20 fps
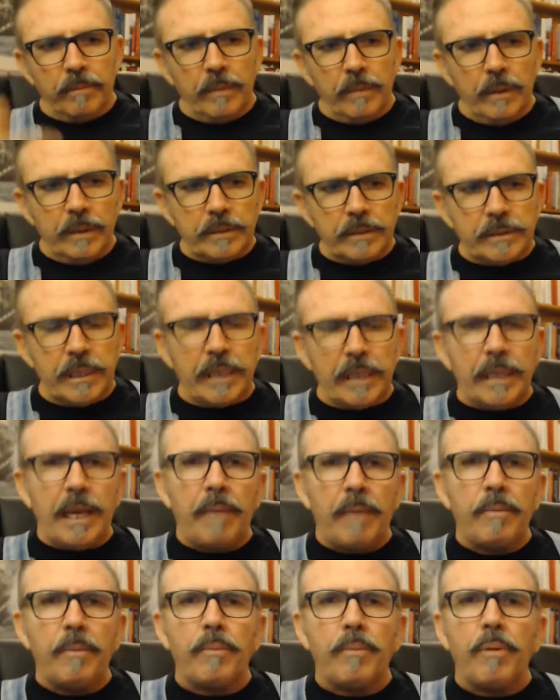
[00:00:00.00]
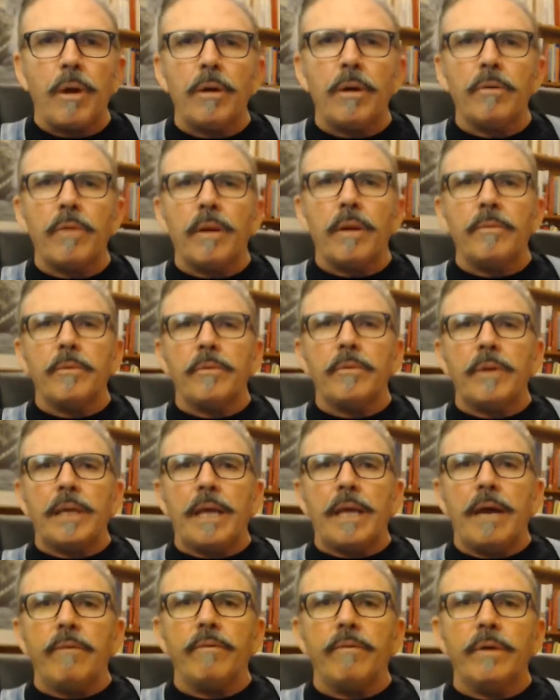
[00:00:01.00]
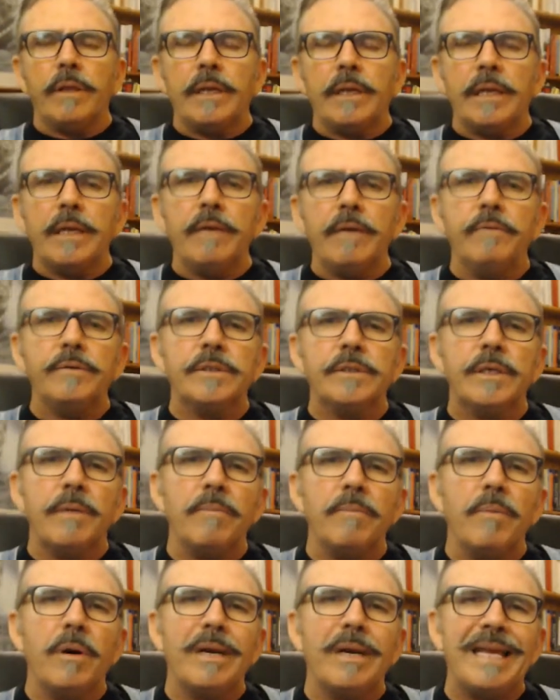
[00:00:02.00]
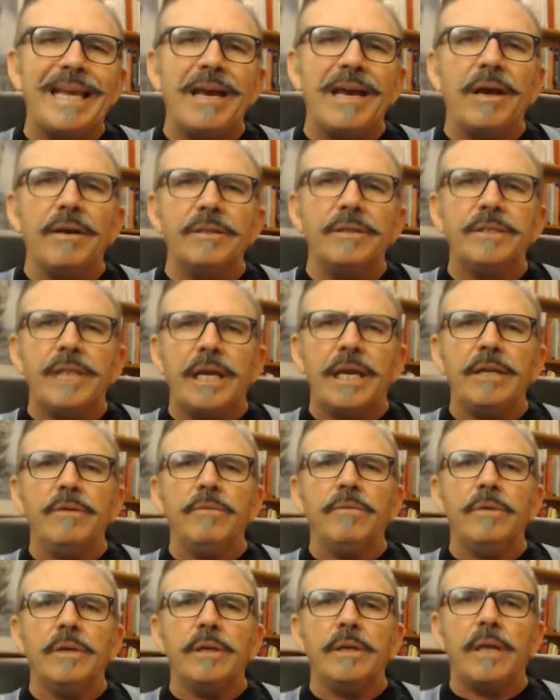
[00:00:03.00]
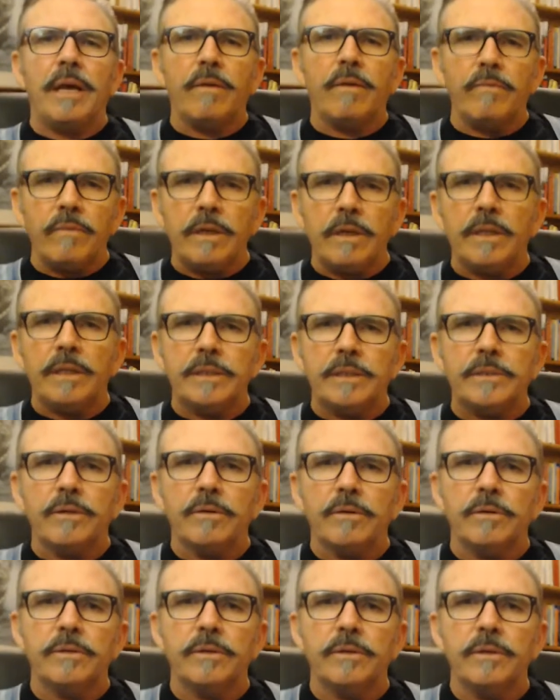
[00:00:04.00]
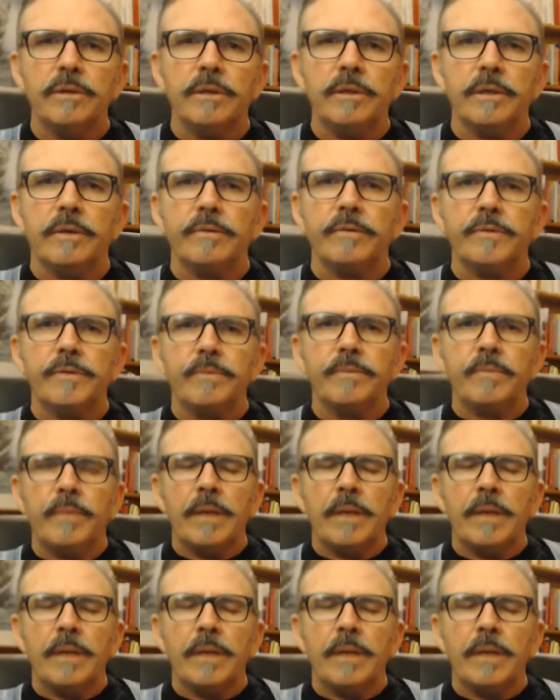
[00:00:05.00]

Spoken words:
Setting up a program of recovery that gives somebody genuine and realistic alternatives.